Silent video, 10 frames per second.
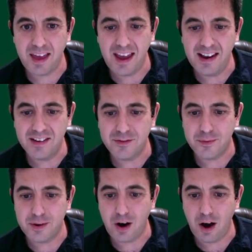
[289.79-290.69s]
8 is
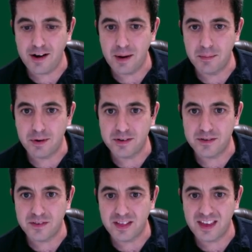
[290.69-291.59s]
from an odd number is
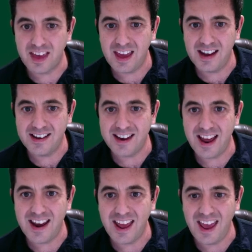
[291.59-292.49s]
if it's king,
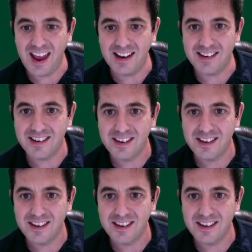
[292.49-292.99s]
10, 8.